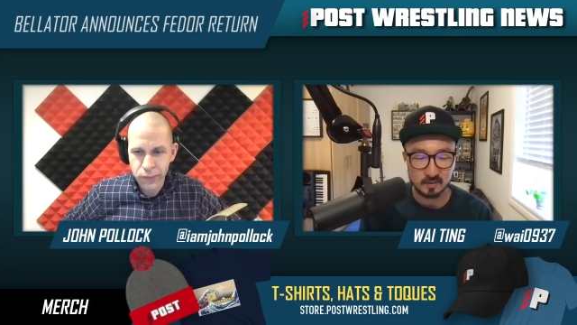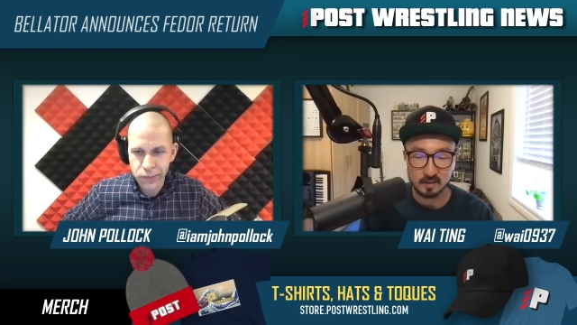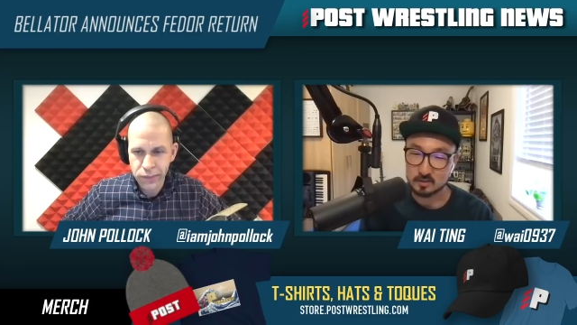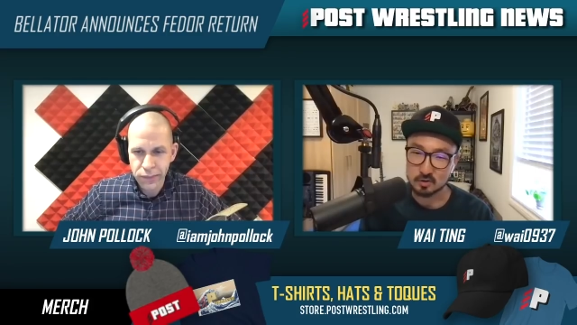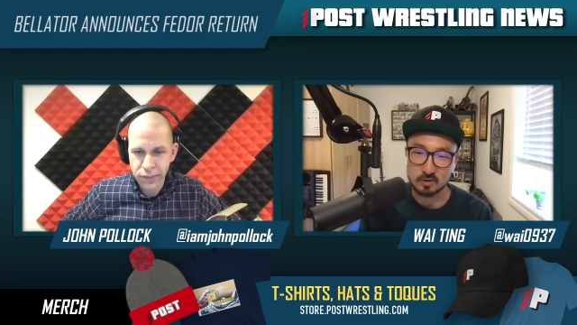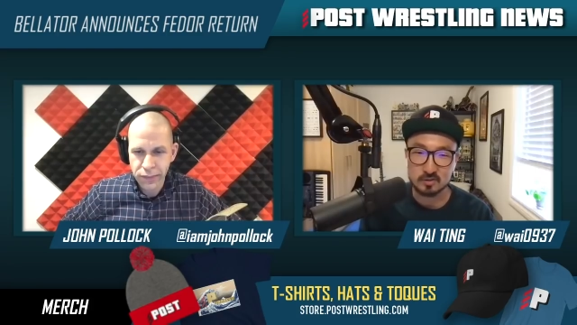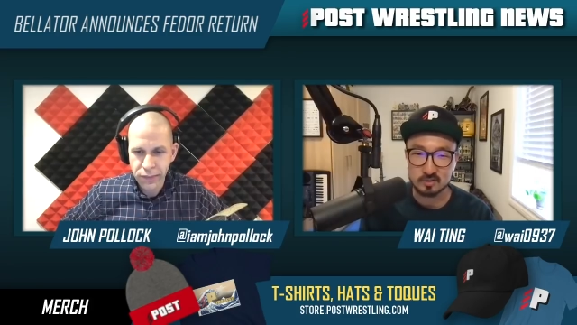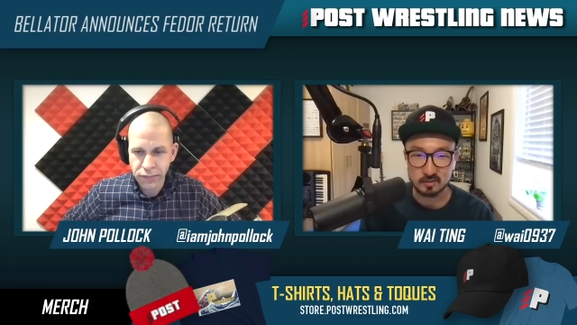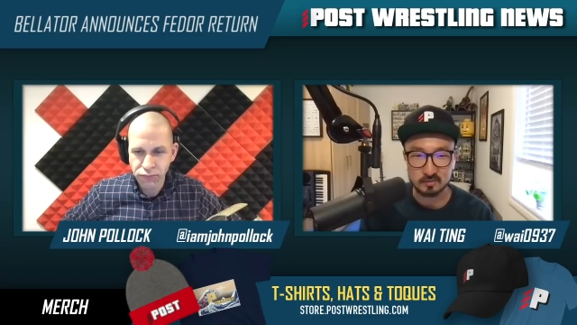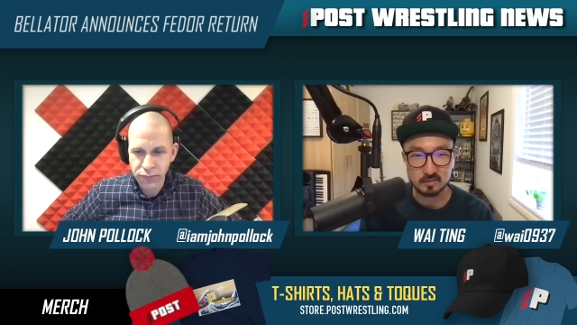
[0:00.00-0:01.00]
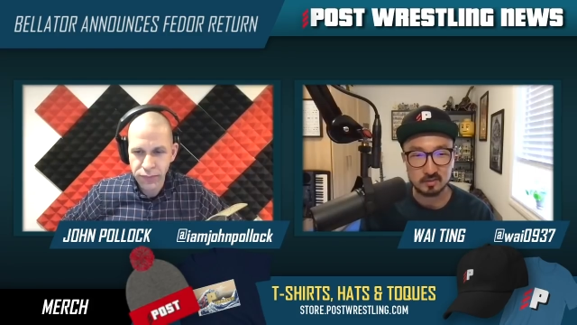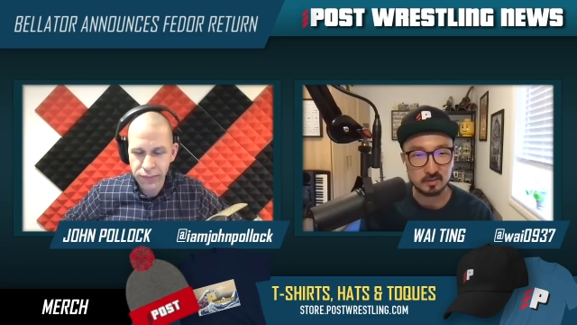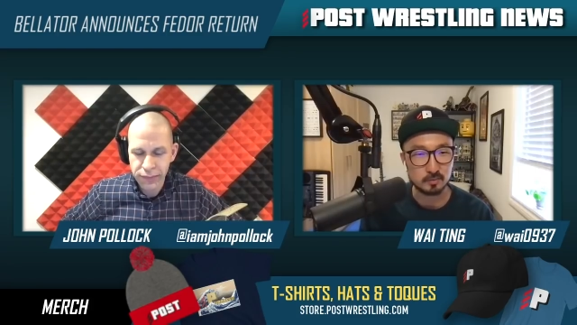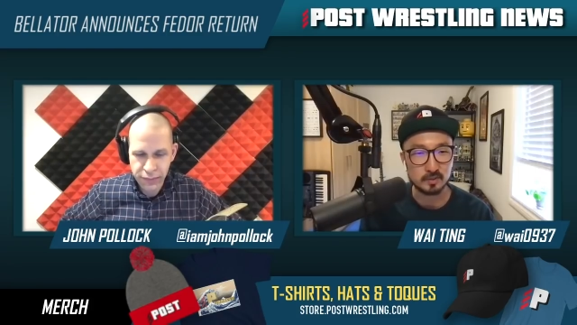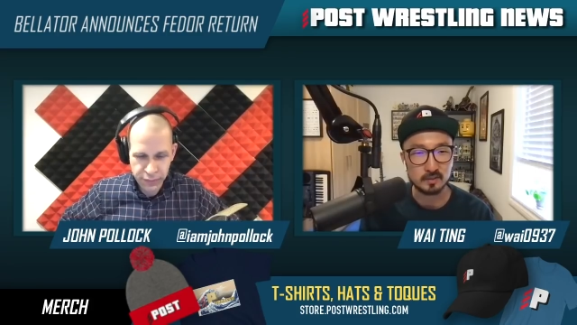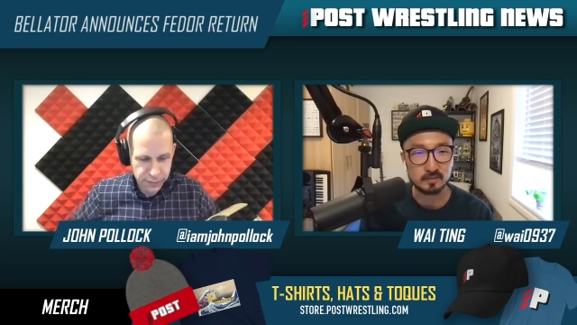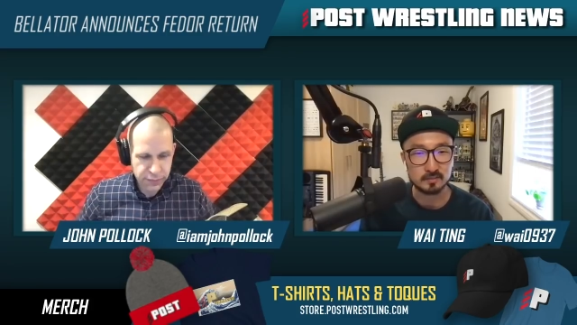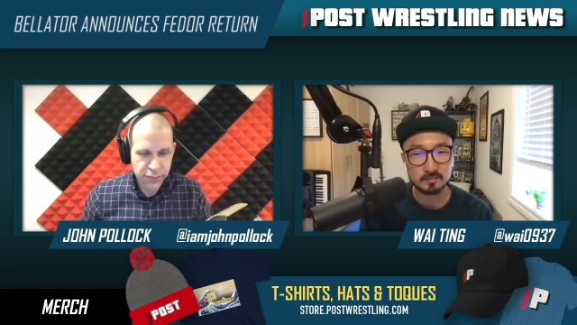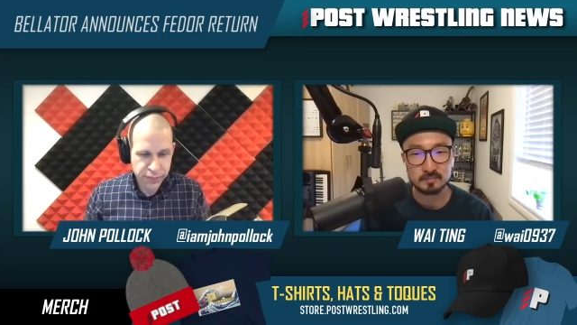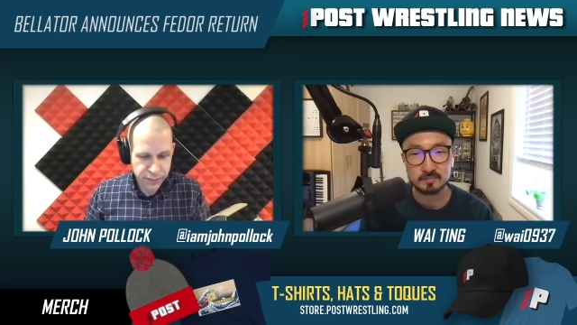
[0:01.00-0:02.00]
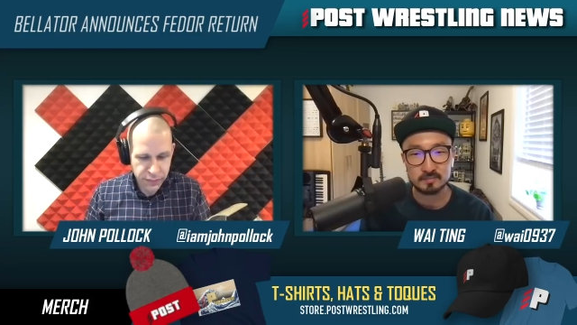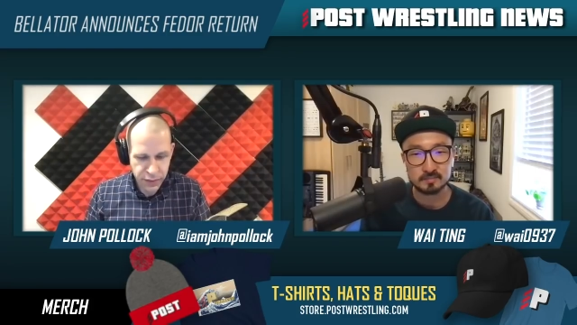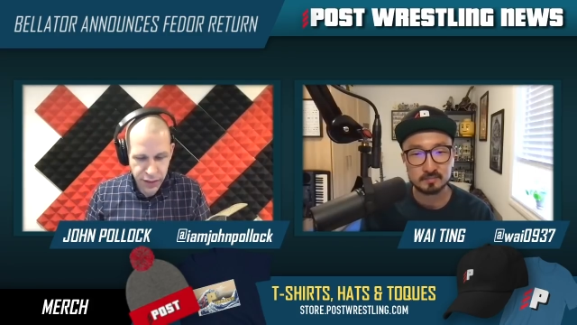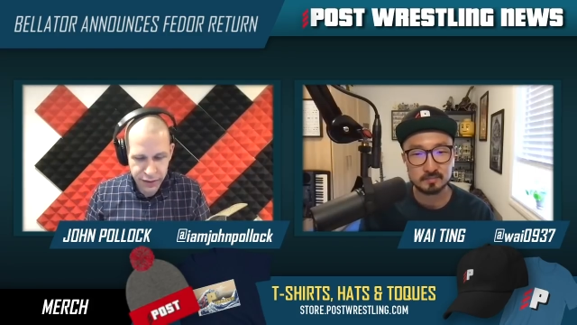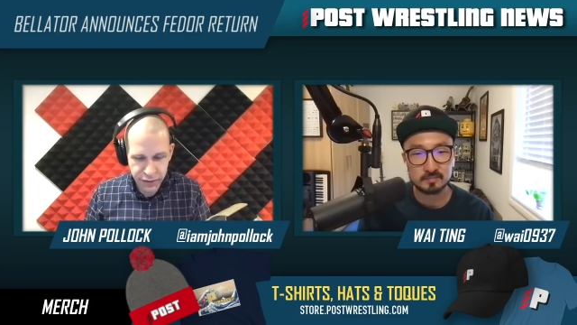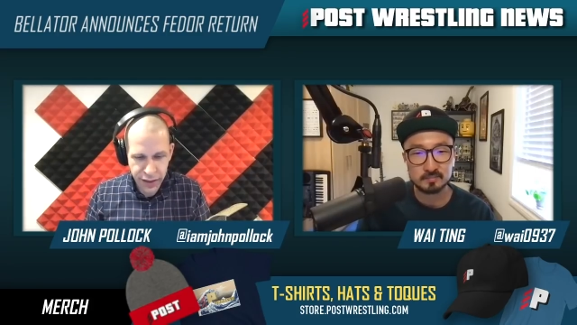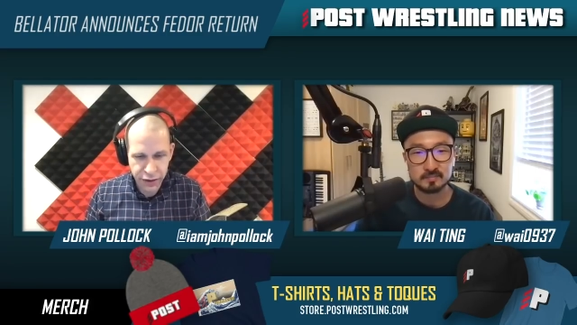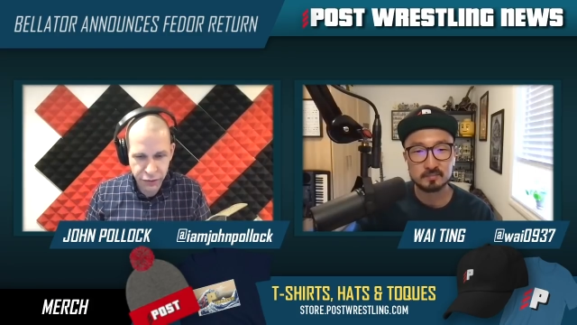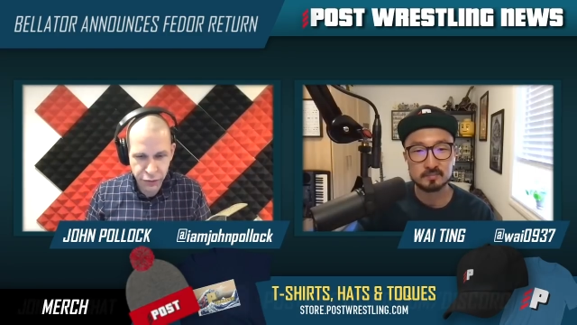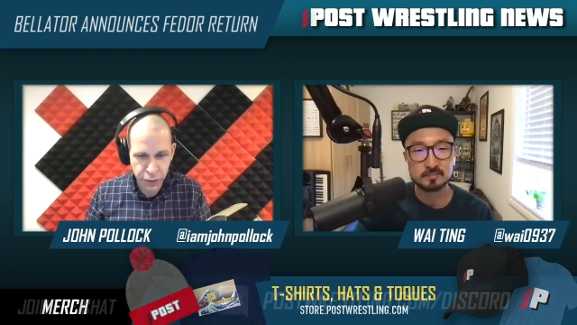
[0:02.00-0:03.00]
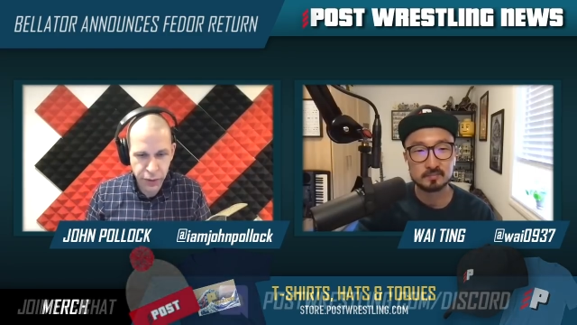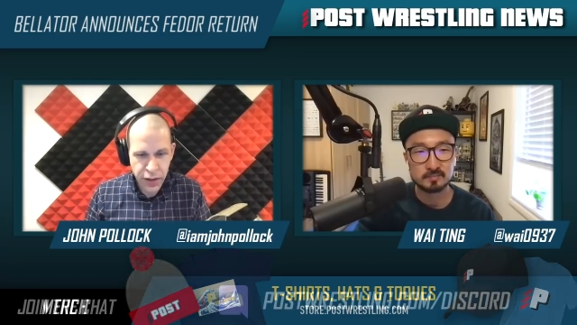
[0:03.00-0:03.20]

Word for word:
Speaker 1: enjoy yourselves this weekend. That that is true.